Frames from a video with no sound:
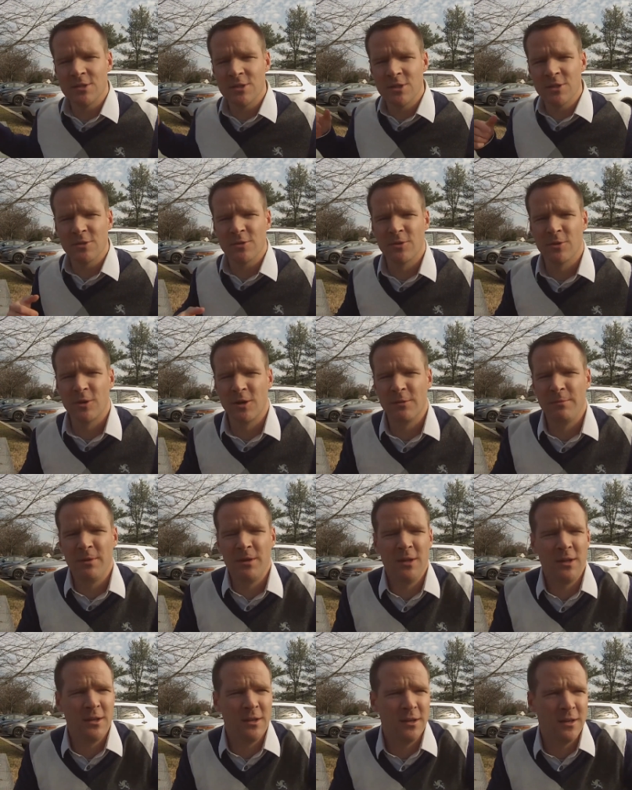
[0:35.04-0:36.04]
do in order to
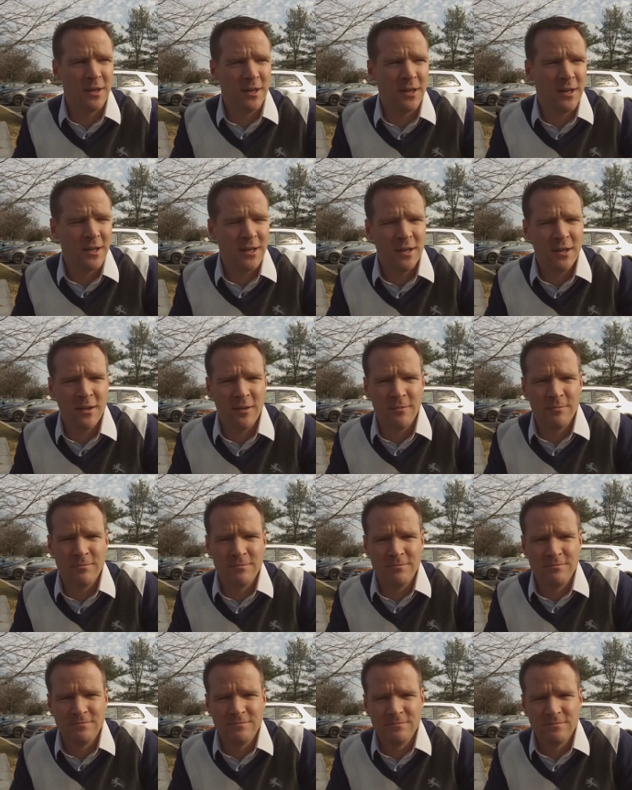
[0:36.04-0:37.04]
be uh,
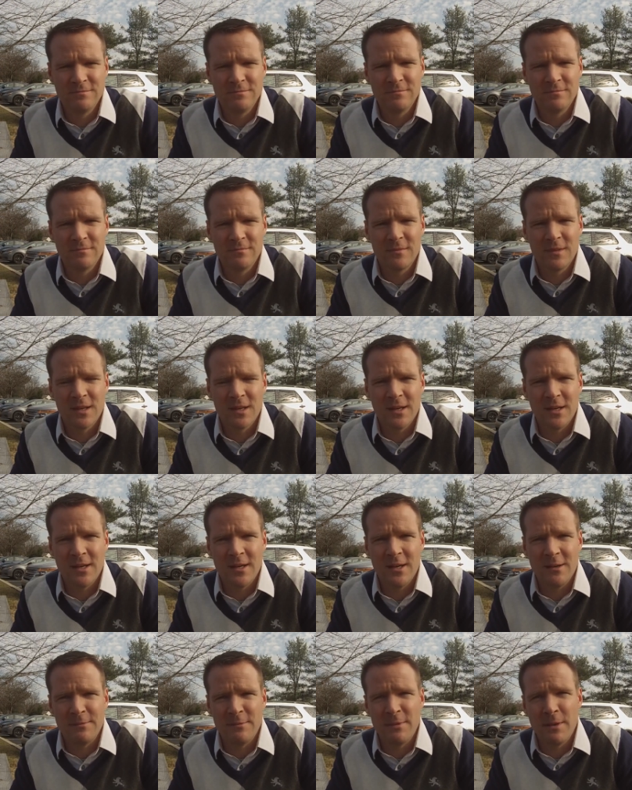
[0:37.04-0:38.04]

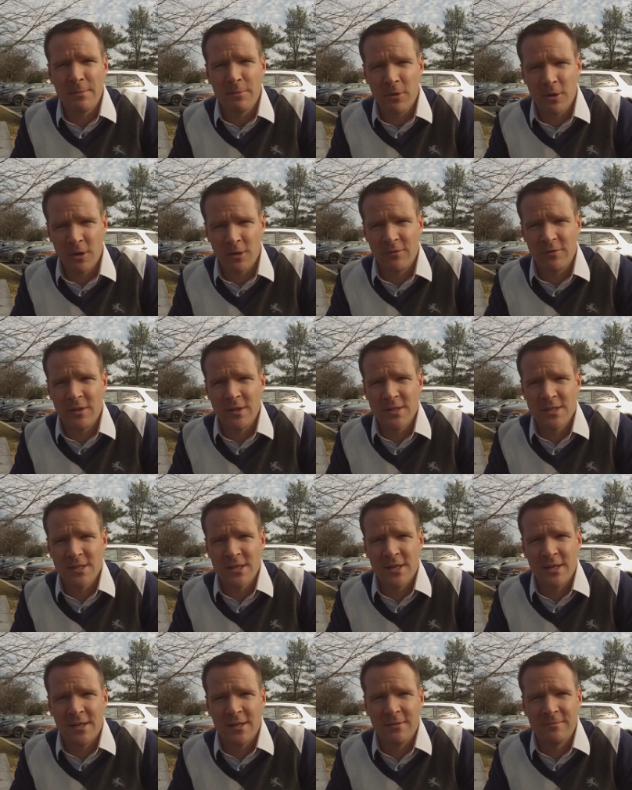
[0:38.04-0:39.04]
um, be a part of this
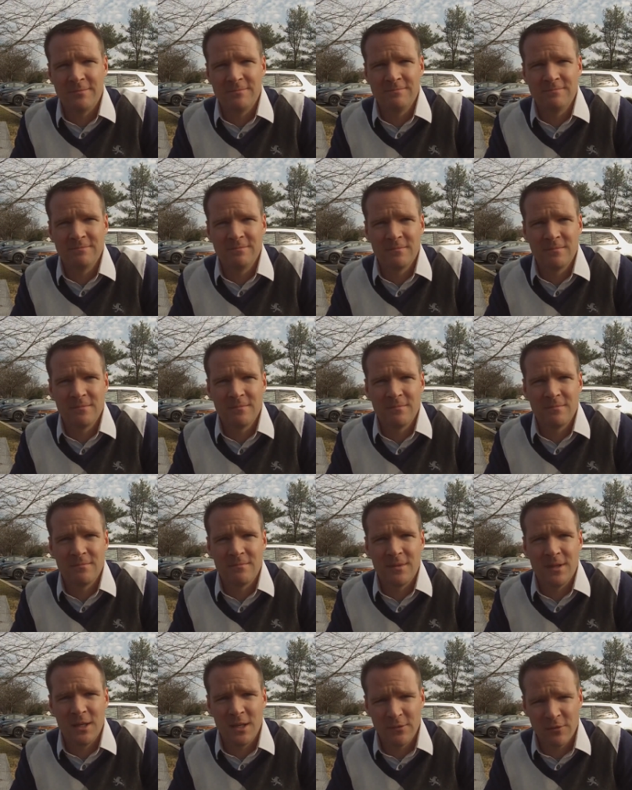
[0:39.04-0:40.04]
um,
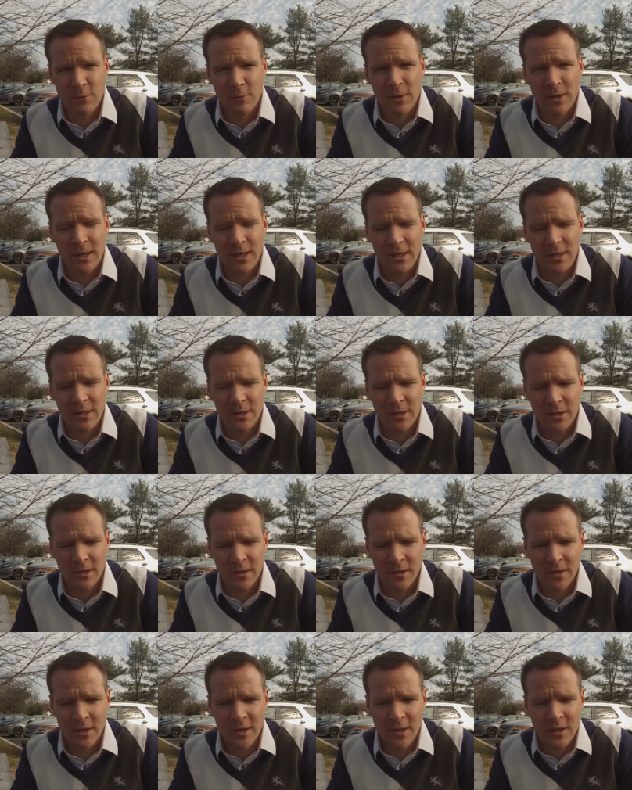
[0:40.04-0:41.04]
giveaway
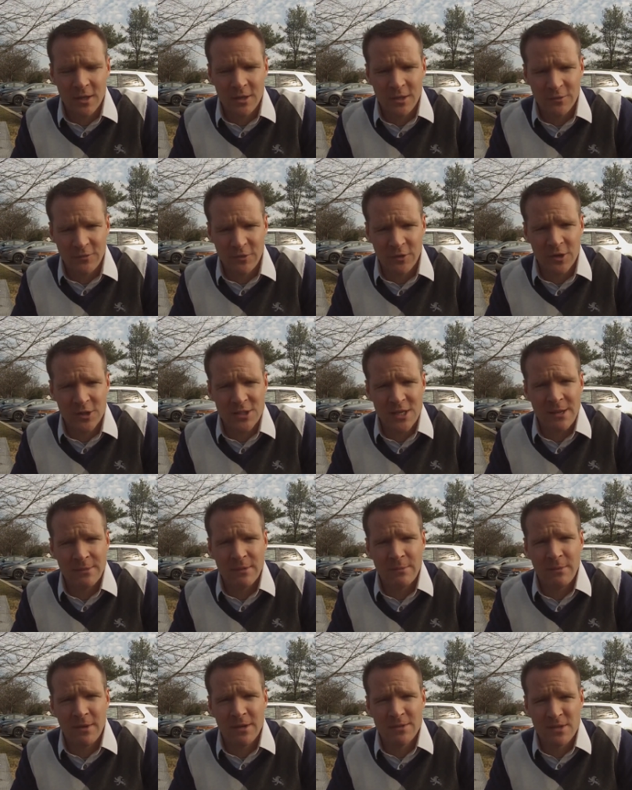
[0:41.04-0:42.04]
here. You first have
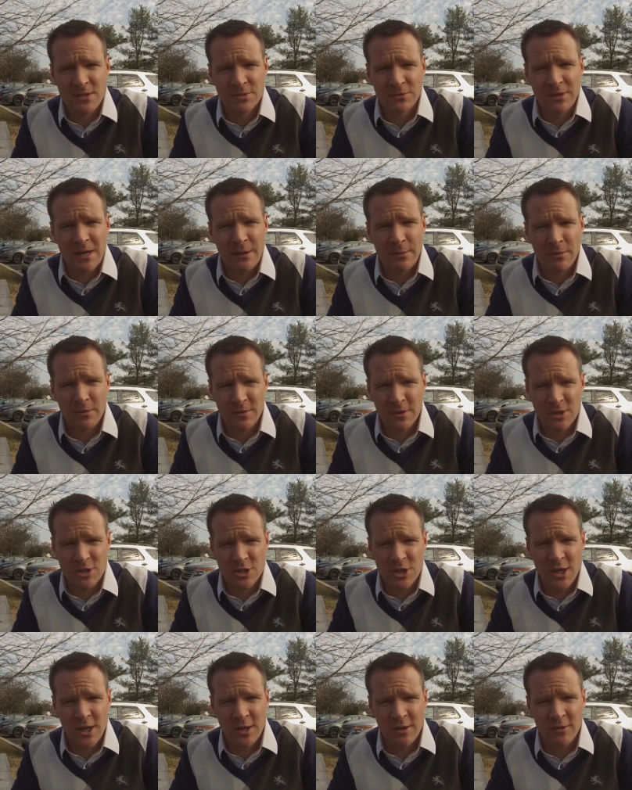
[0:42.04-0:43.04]
to be a subscriber to this
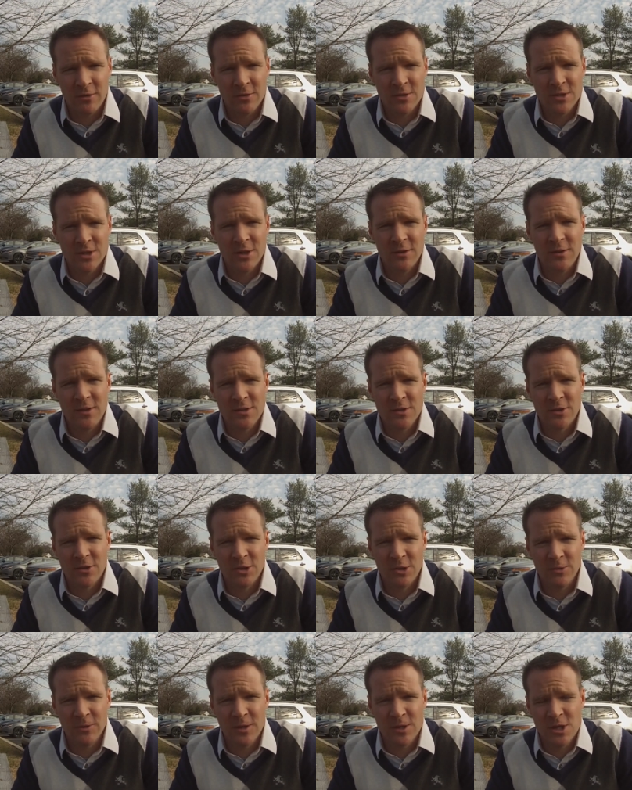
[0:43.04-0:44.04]
channel, so these are
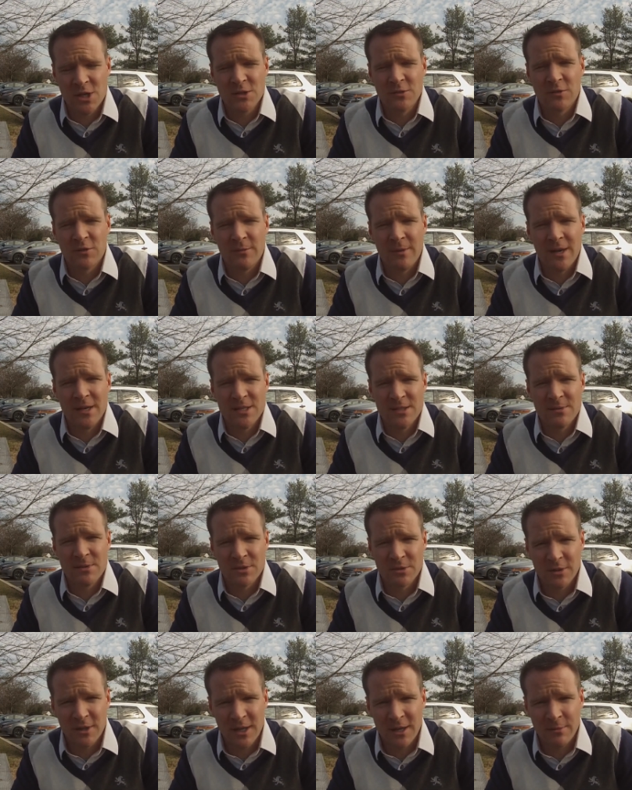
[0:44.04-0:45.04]
only just for my
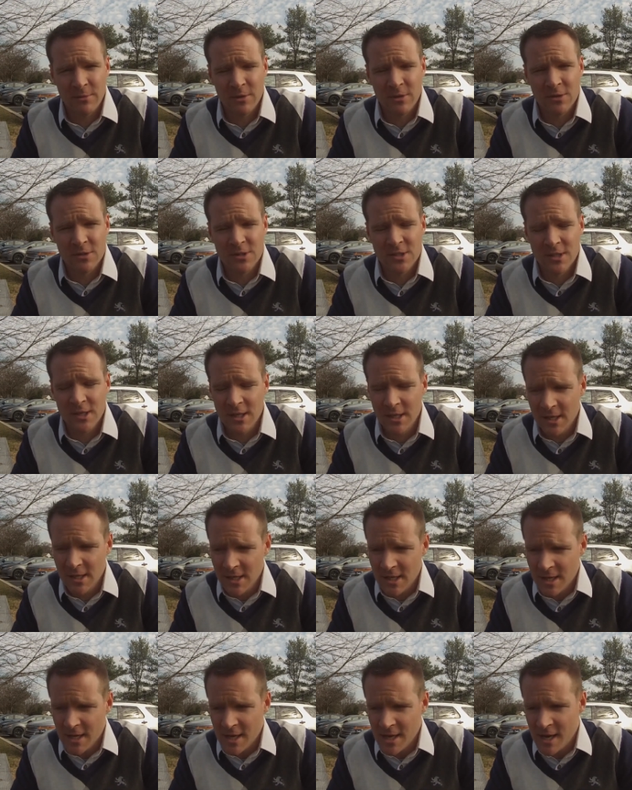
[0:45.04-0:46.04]
subscribers.
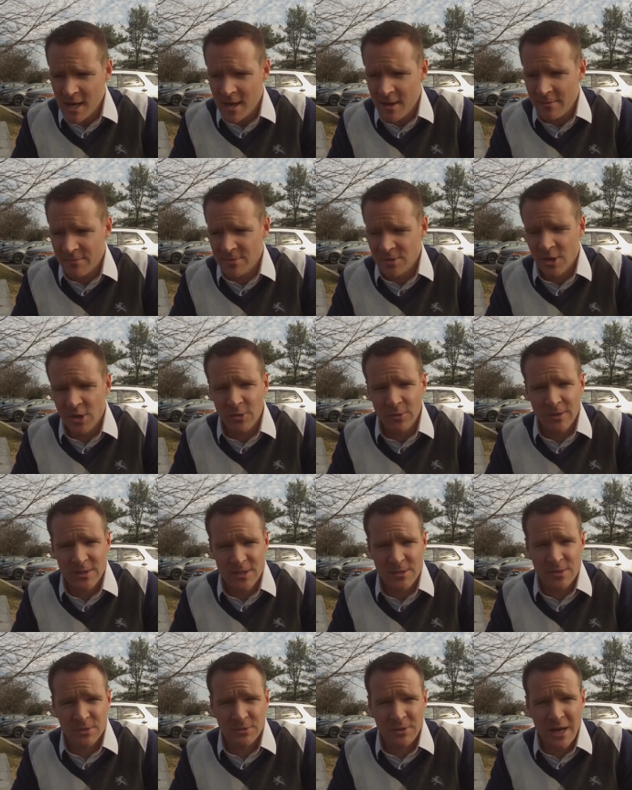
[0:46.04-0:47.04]
Um, so only
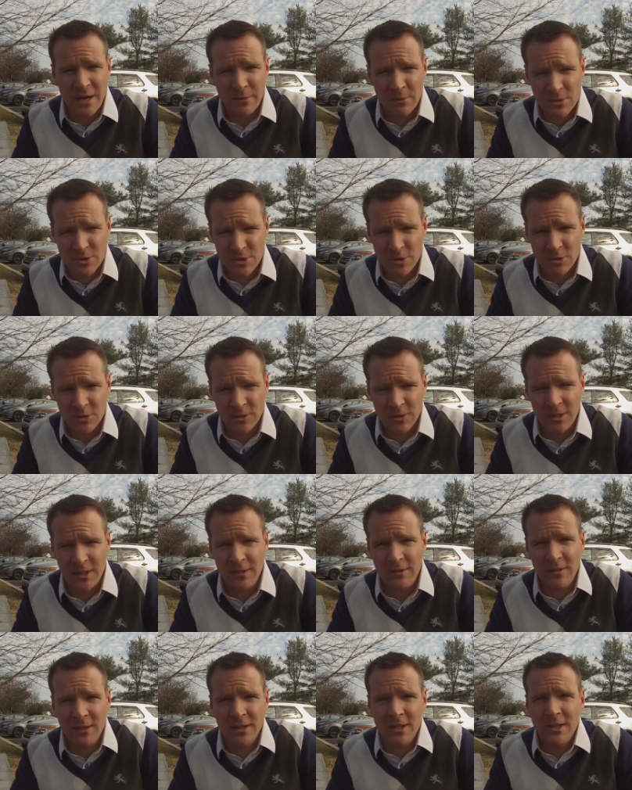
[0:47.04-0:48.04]
subscribers
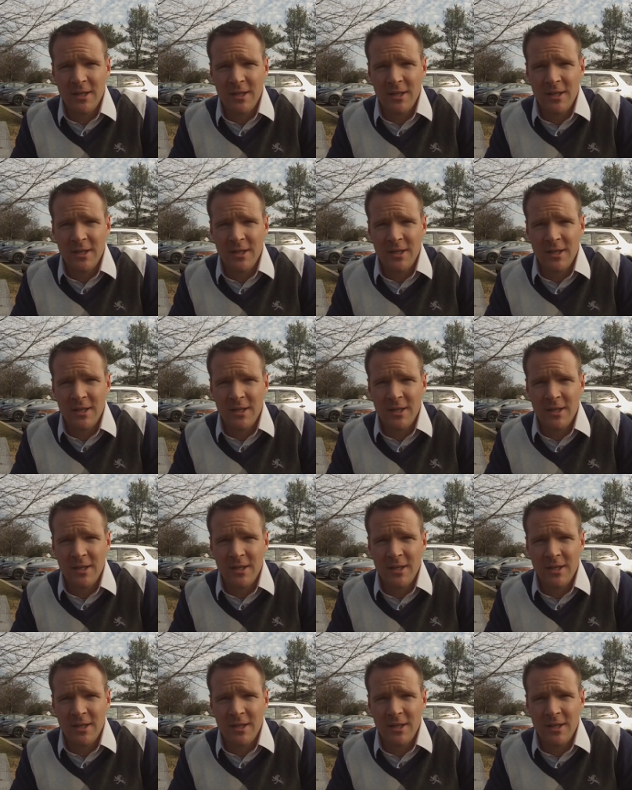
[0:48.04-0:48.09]
only